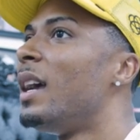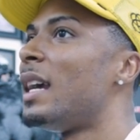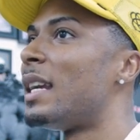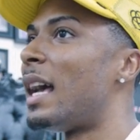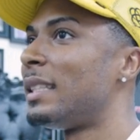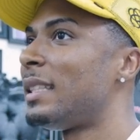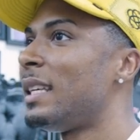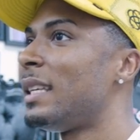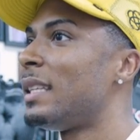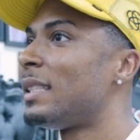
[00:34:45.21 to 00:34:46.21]
Mm-hmm. And I
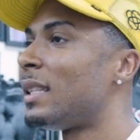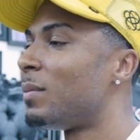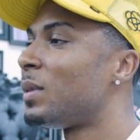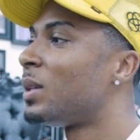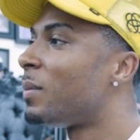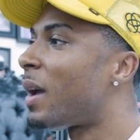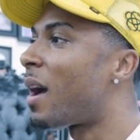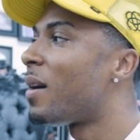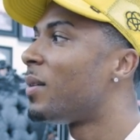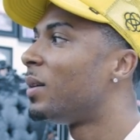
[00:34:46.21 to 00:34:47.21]
said something
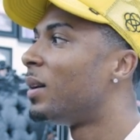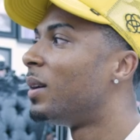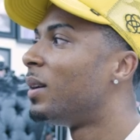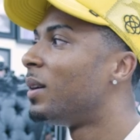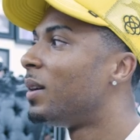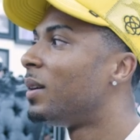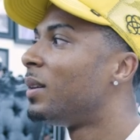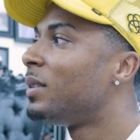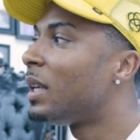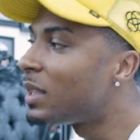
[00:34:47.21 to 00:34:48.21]

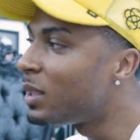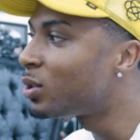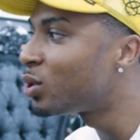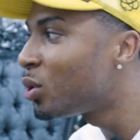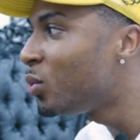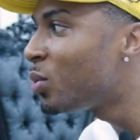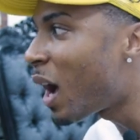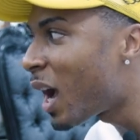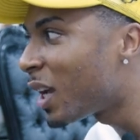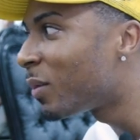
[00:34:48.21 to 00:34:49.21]
about, yes it is true,
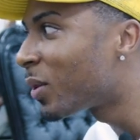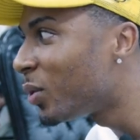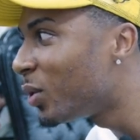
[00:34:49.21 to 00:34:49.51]
I am a